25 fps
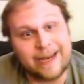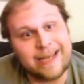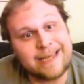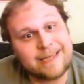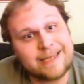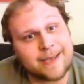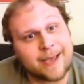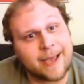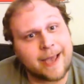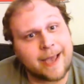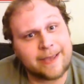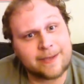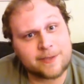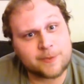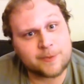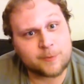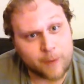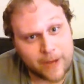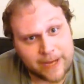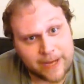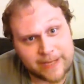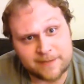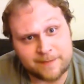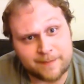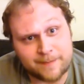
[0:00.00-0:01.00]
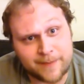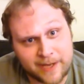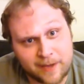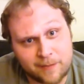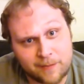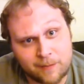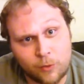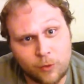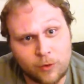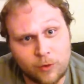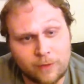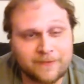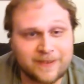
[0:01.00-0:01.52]
Next guy is Red's
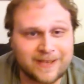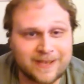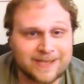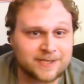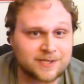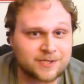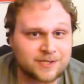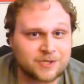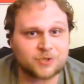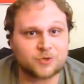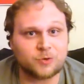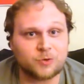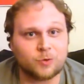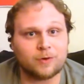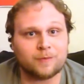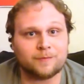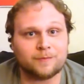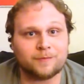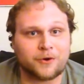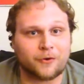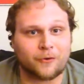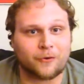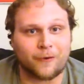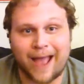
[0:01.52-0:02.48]
Megamorph. That's Storm